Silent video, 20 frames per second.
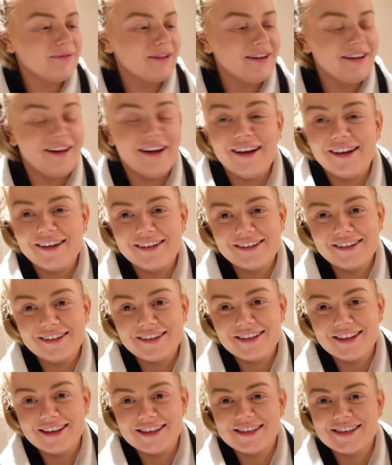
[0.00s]
but no,
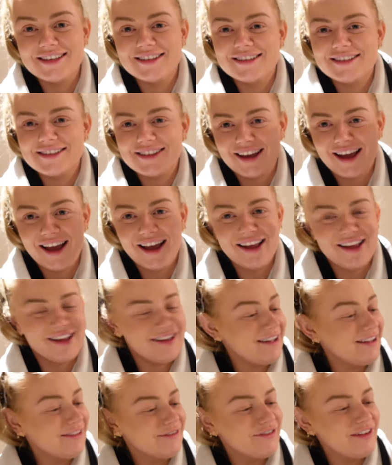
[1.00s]
this is
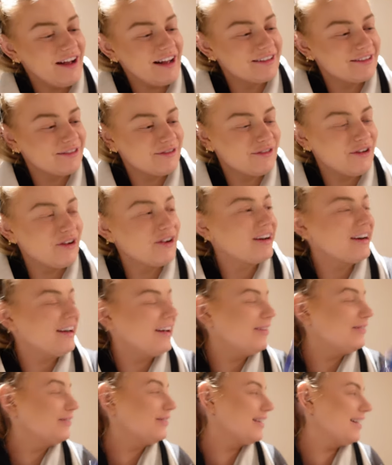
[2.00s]
it. in fact like, I was
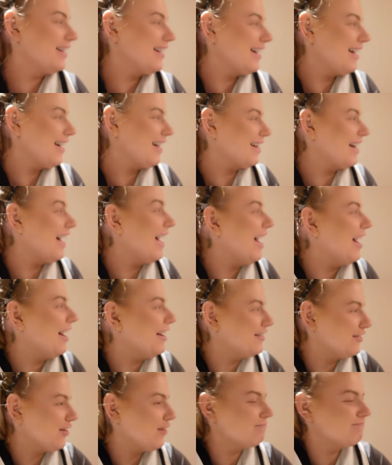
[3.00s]
with you, Lucy. Yeah,
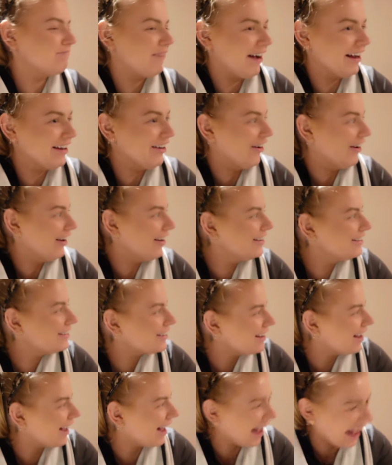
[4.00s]
I'm I
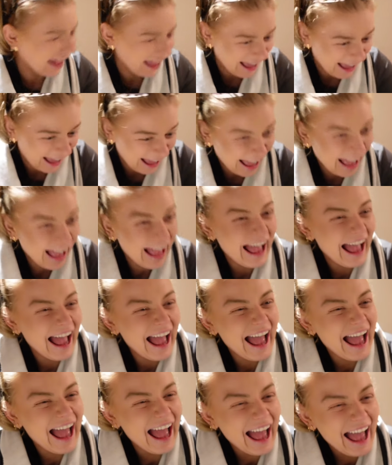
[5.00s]
know. okay, I was like, you're gonna
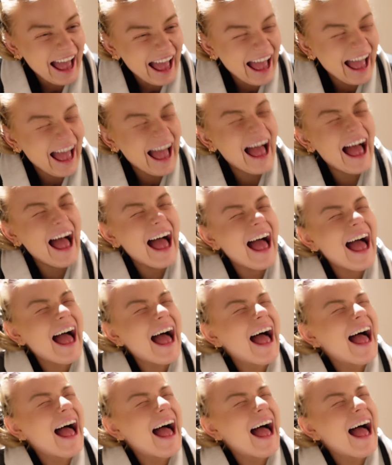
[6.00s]
tell me, it's fine.